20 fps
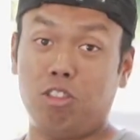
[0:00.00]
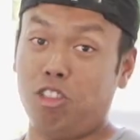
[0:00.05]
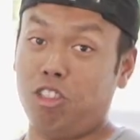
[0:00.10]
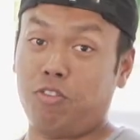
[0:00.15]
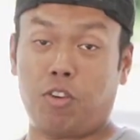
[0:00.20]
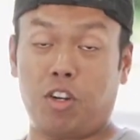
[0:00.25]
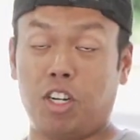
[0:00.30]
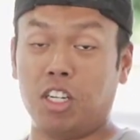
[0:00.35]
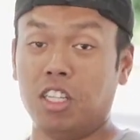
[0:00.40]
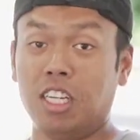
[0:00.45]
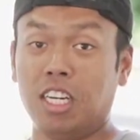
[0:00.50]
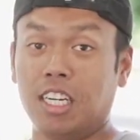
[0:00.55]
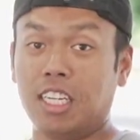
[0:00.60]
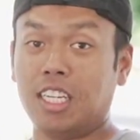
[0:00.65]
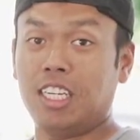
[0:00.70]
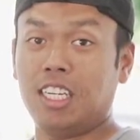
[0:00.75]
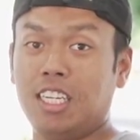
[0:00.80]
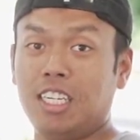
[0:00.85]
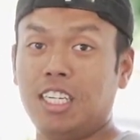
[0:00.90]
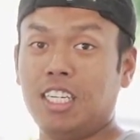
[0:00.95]
just for the look.
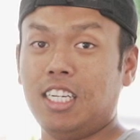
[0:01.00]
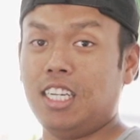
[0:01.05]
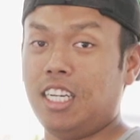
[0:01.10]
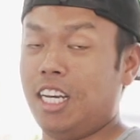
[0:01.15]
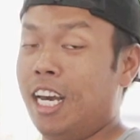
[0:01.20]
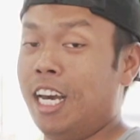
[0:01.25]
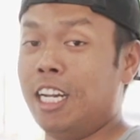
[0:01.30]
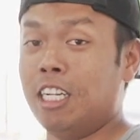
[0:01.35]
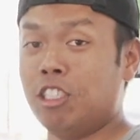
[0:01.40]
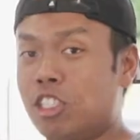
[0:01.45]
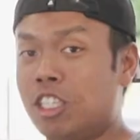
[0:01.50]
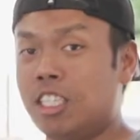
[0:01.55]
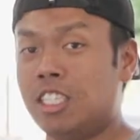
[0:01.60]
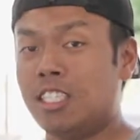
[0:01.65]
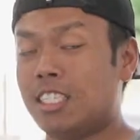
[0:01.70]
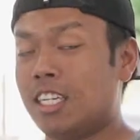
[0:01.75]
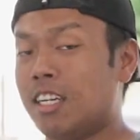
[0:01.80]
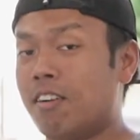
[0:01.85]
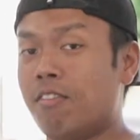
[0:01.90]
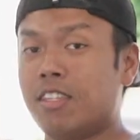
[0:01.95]
Yeah.
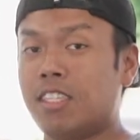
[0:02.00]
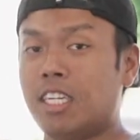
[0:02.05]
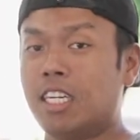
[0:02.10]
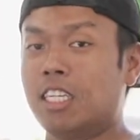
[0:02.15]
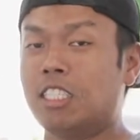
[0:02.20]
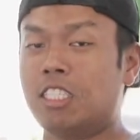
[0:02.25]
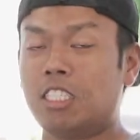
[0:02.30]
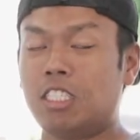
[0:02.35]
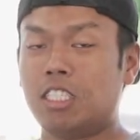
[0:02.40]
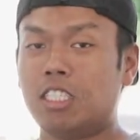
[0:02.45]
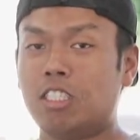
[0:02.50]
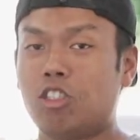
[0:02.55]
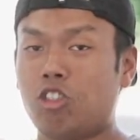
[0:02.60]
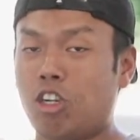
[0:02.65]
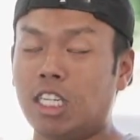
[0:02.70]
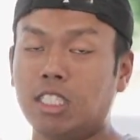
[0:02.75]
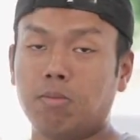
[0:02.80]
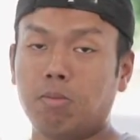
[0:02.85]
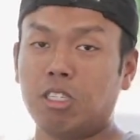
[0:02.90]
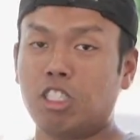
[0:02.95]
Engines and everything's
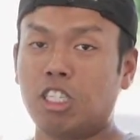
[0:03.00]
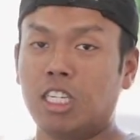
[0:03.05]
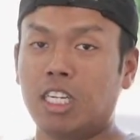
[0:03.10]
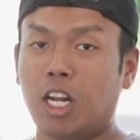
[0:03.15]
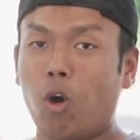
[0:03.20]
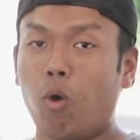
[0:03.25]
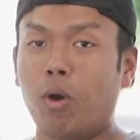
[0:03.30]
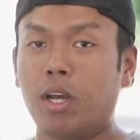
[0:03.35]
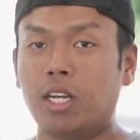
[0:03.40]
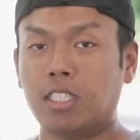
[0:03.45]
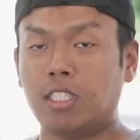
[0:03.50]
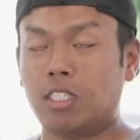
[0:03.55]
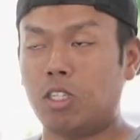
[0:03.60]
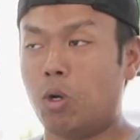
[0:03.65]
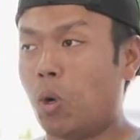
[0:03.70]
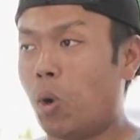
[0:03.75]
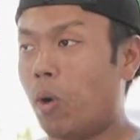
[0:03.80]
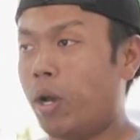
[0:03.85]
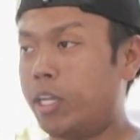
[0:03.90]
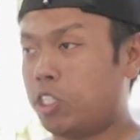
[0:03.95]
transmission
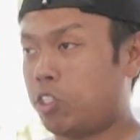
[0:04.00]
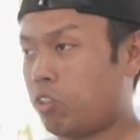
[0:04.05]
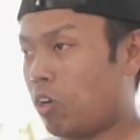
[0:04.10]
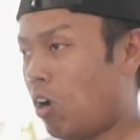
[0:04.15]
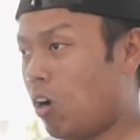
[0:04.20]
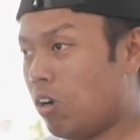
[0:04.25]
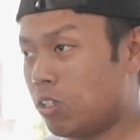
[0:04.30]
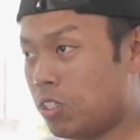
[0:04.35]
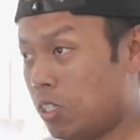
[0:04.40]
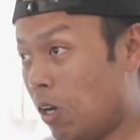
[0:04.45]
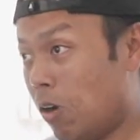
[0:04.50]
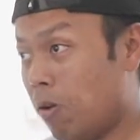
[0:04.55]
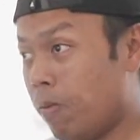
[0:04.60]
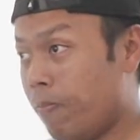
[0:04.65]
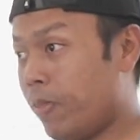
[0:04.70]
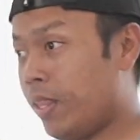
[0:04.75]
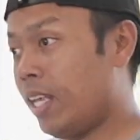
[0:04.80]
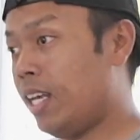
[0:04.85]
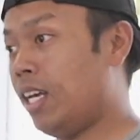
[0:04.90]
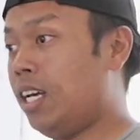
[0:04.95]
still going strong, so
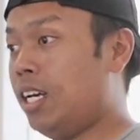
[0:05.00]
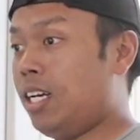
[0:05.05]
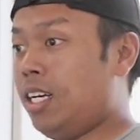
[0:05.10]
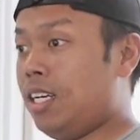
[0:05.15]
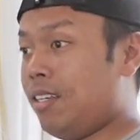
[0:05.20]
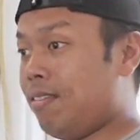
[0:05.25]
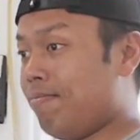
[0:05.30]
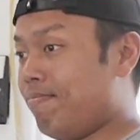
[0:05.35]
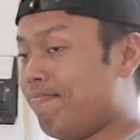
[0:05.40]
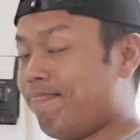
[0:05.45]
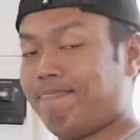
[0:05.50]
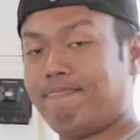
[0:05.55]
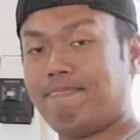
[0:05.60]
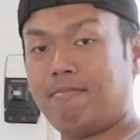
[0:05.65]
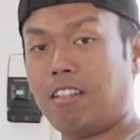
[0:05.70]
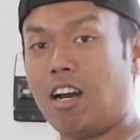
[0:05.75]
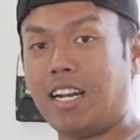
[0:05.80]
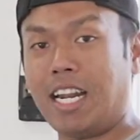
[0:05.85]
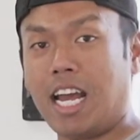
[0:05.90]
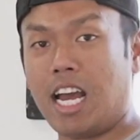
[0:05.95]

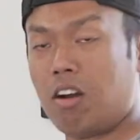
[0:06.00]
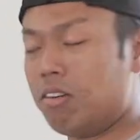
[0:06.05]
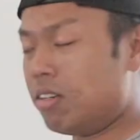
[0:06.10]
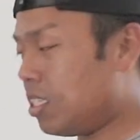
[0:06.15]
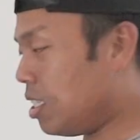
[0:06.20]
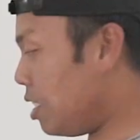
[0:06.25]
not now.